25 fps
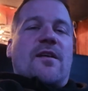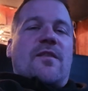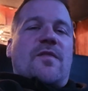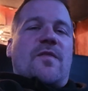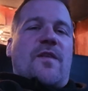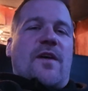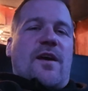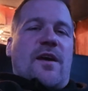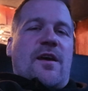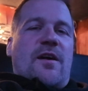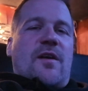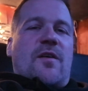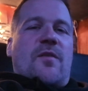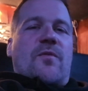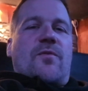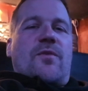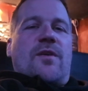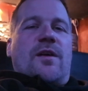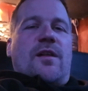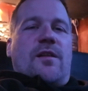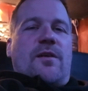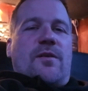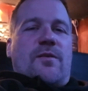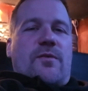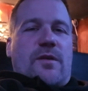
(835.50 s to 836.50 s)
They are
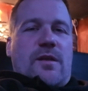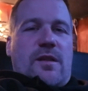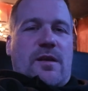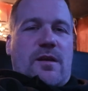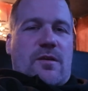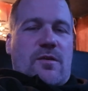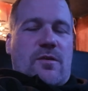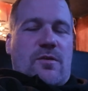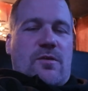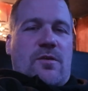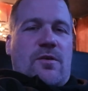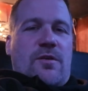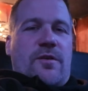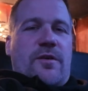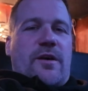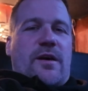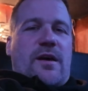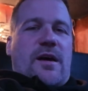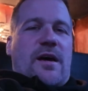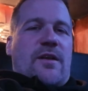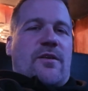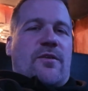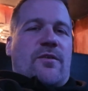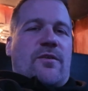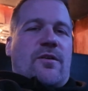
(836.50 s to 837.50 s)
really good.
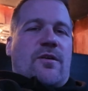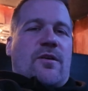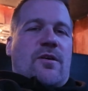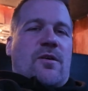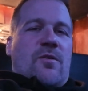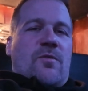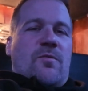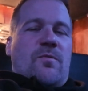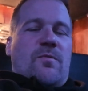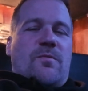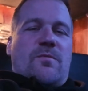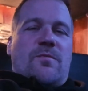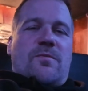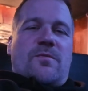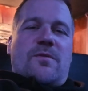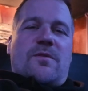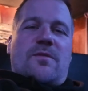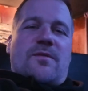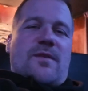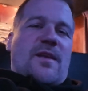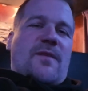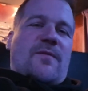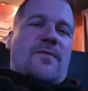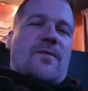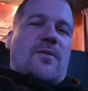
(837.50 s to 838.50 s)
I don't know
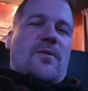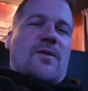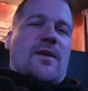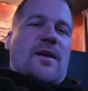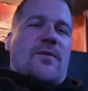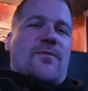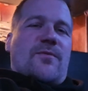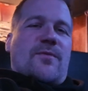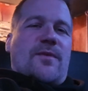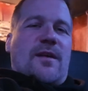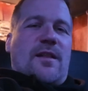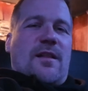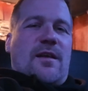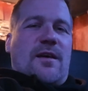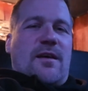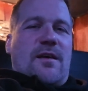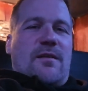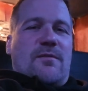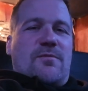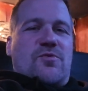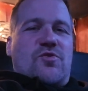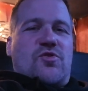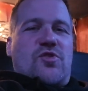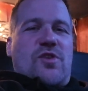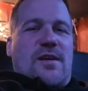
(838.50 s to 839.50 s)
if you can
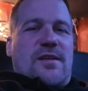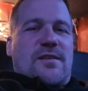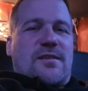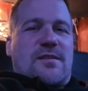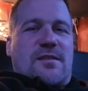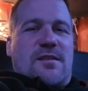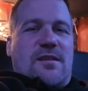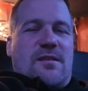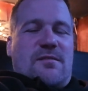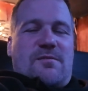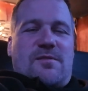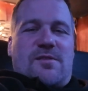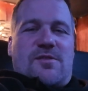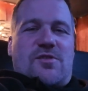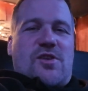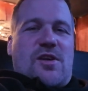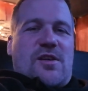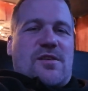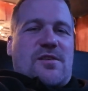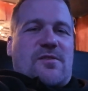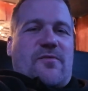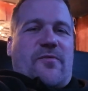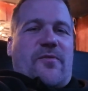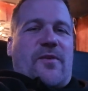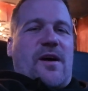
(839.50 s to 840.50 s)
really
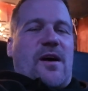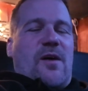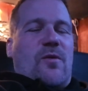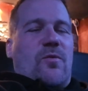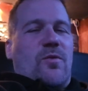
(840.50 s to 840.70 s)
justify